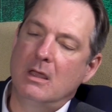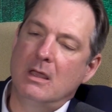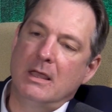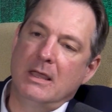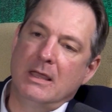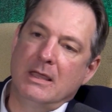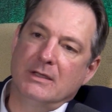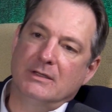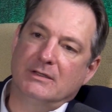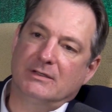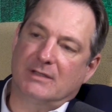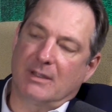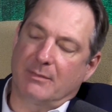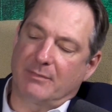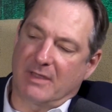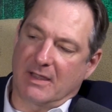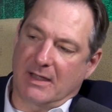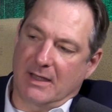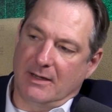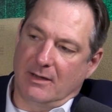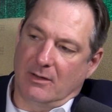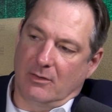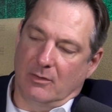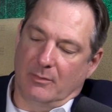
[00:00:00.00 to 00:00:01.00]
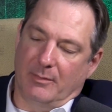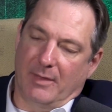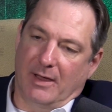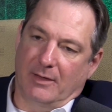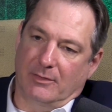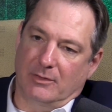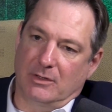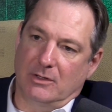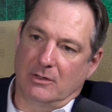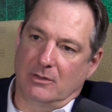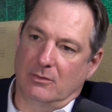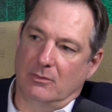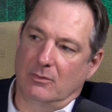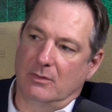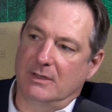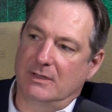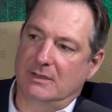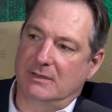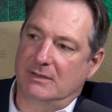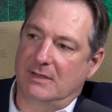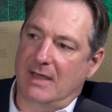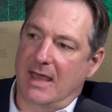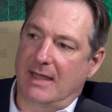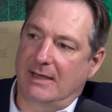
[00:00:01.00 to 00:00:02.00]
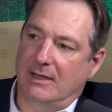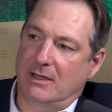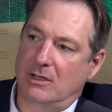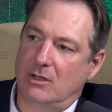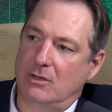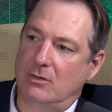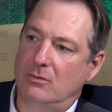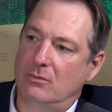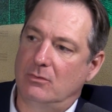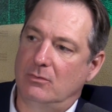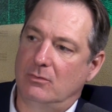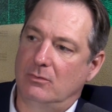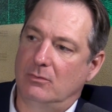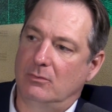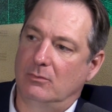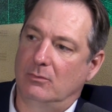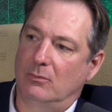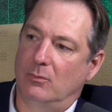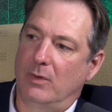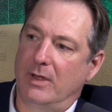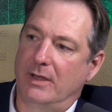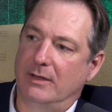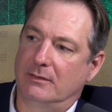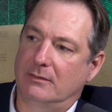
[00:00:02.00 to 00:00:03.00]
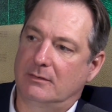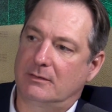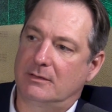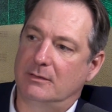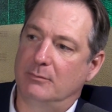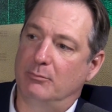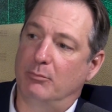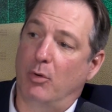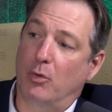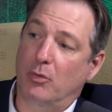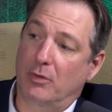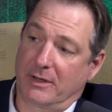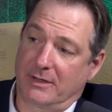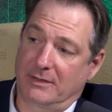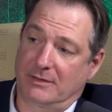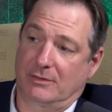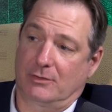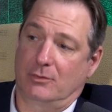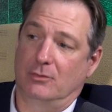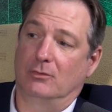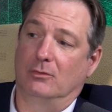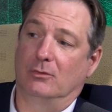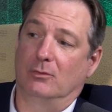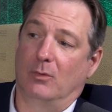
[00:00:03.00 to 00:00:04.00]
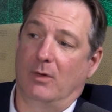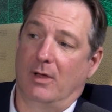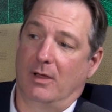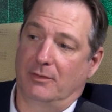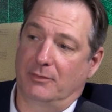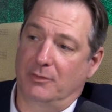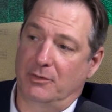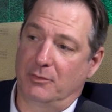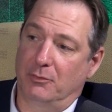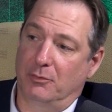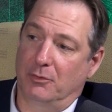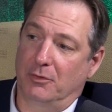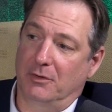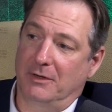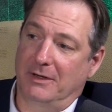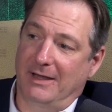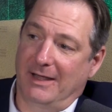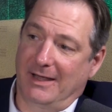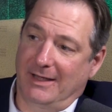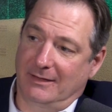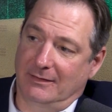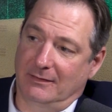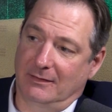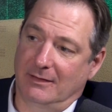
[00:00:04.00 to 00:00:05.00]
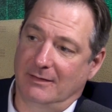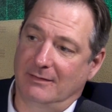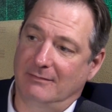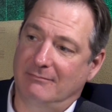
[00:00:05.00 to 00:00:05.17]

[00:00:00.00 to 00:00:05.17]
Something I know about you is that you went to boarding school while you were in England.